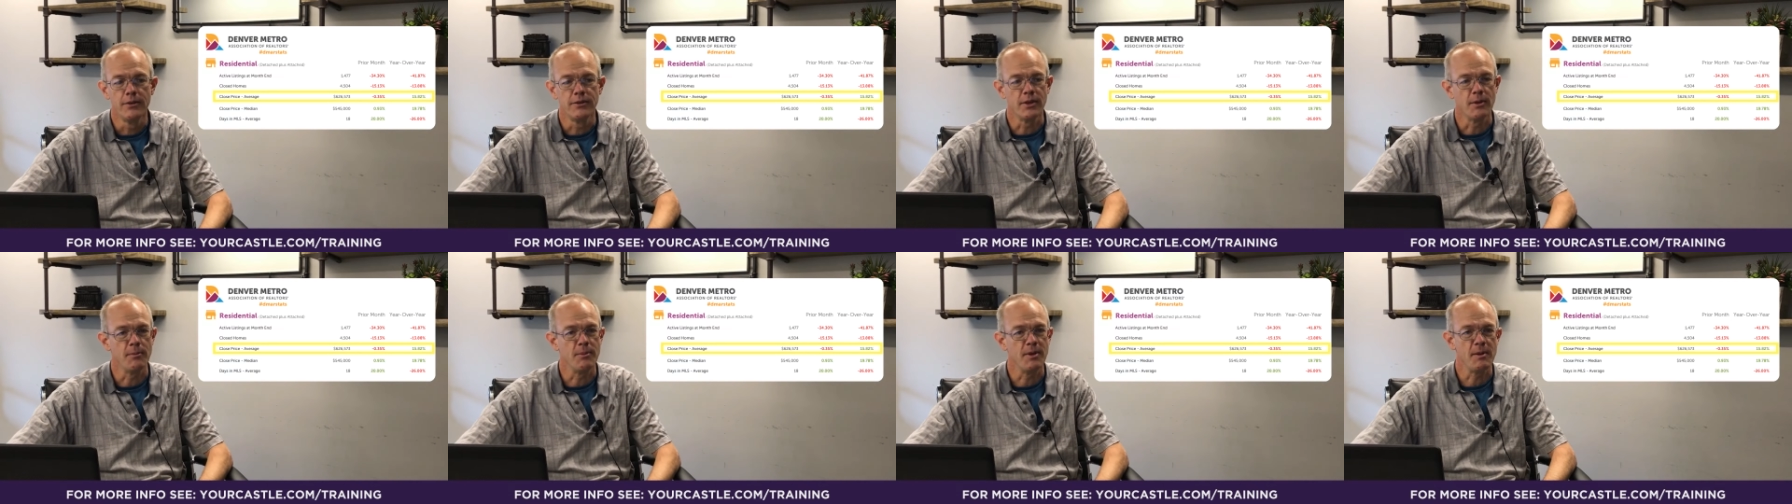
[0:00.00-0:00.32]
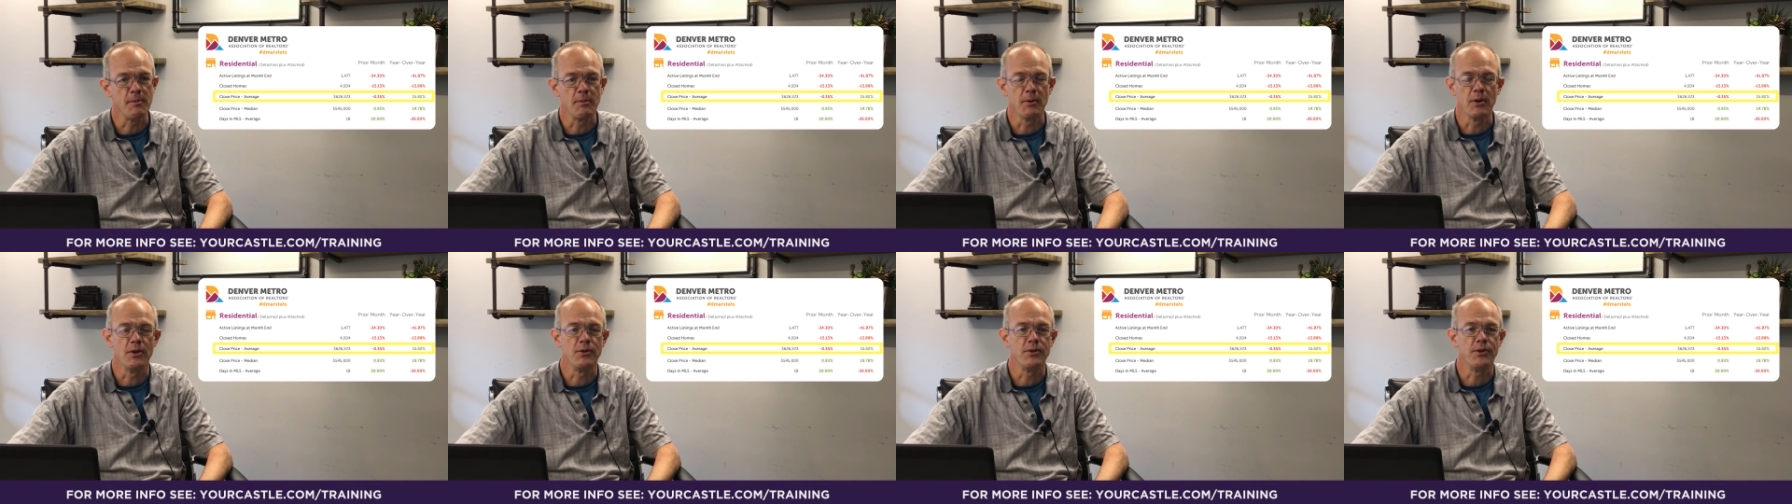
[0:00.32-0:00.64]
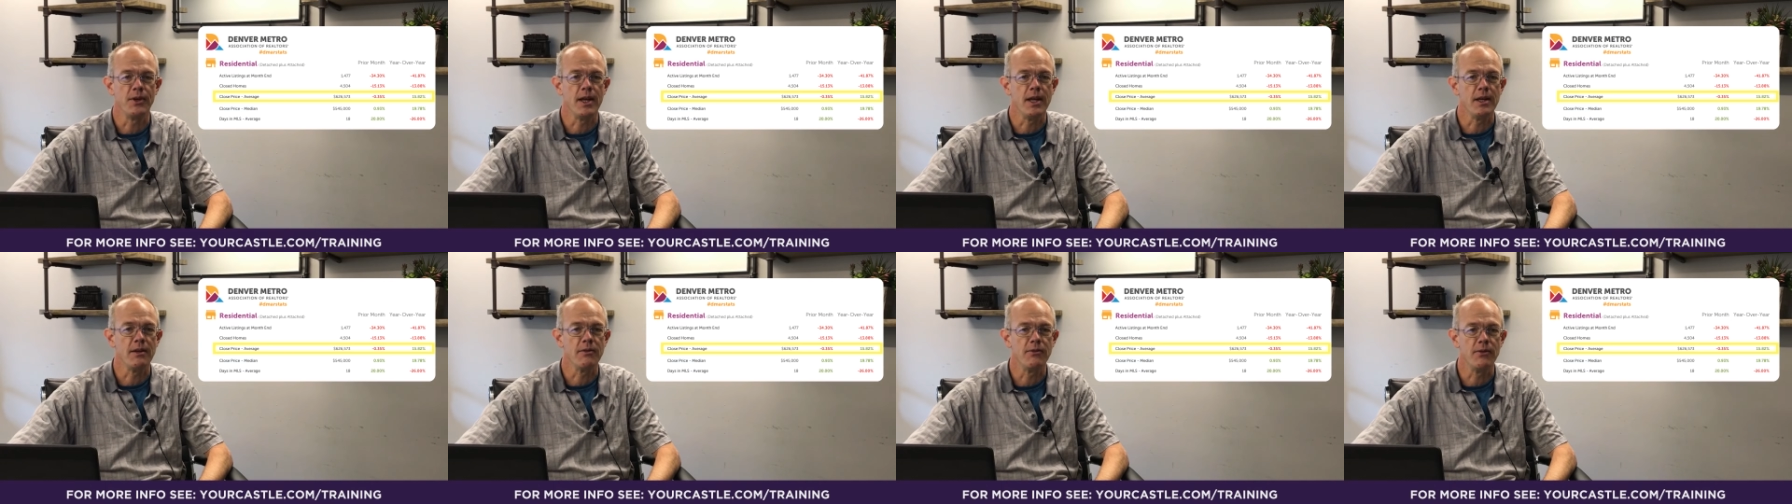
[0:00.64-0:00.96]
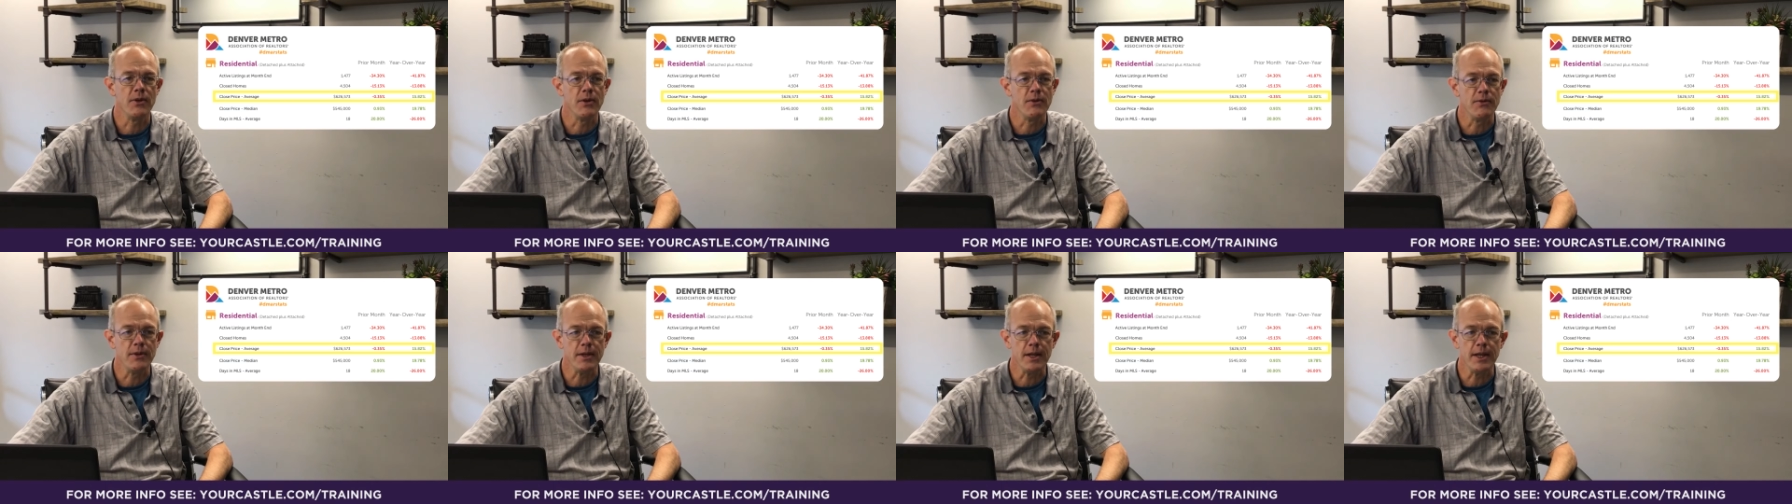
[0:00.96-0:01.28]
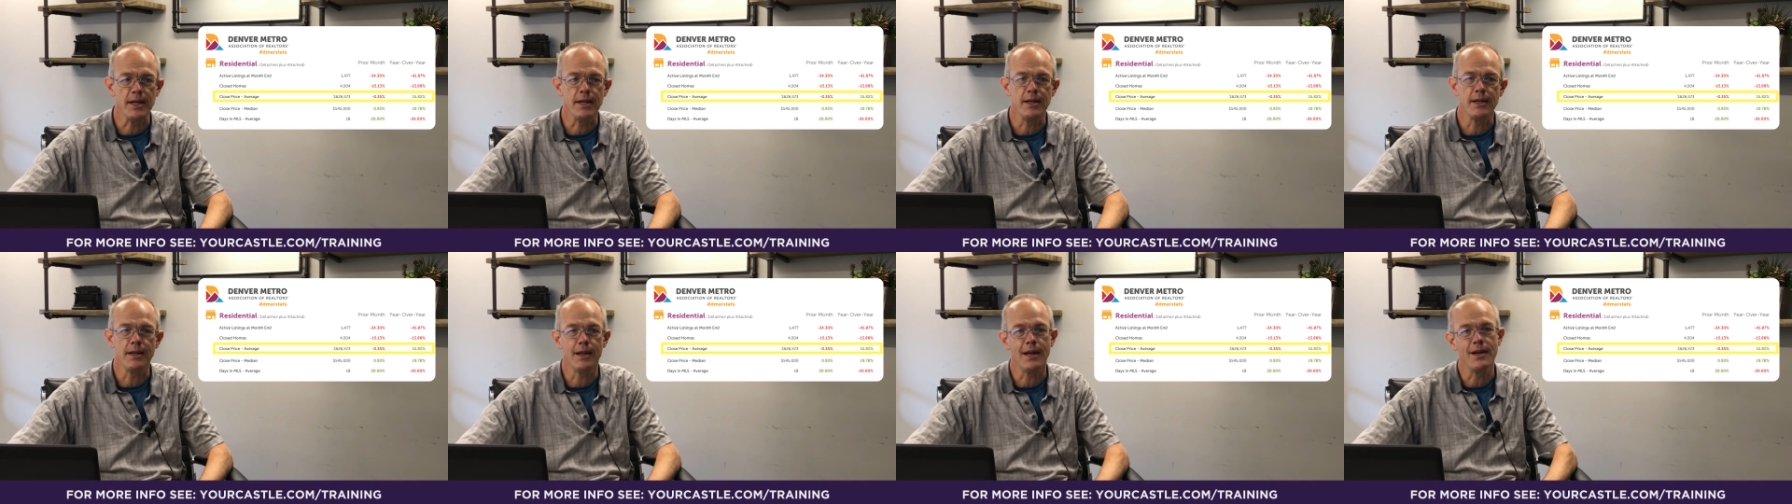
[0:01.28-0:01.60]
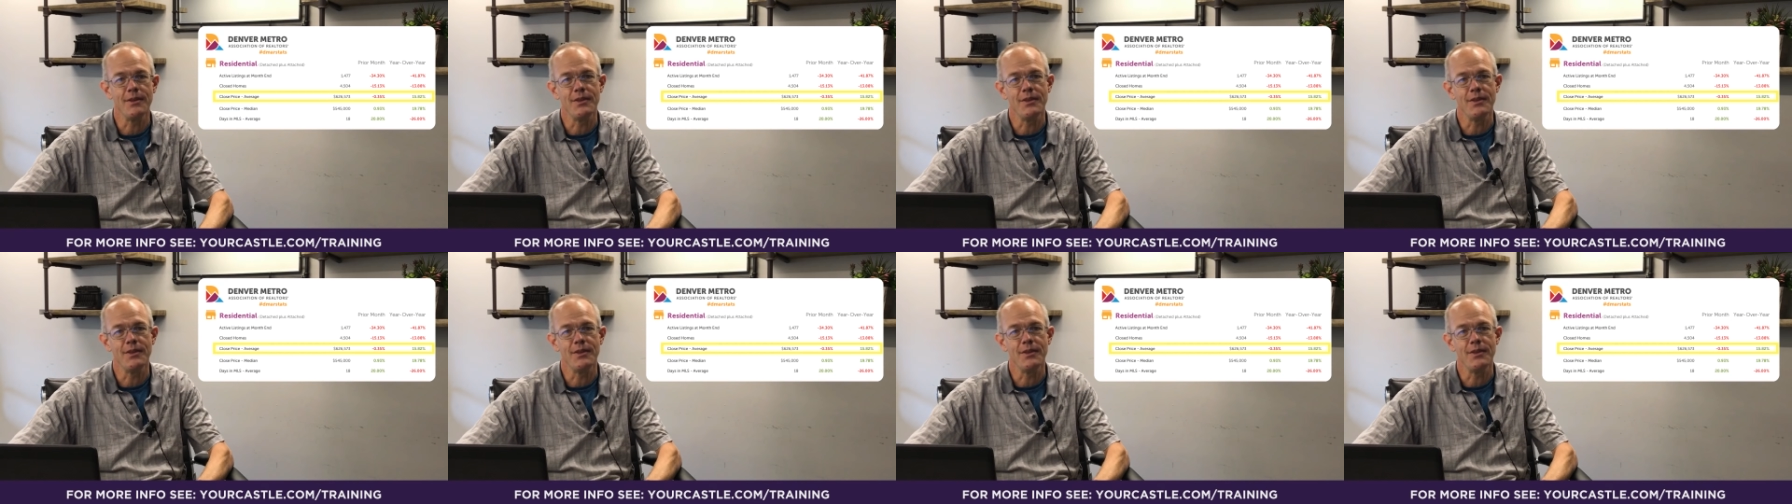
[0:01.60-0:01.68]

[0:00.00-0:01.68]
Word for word: some people are saying 15.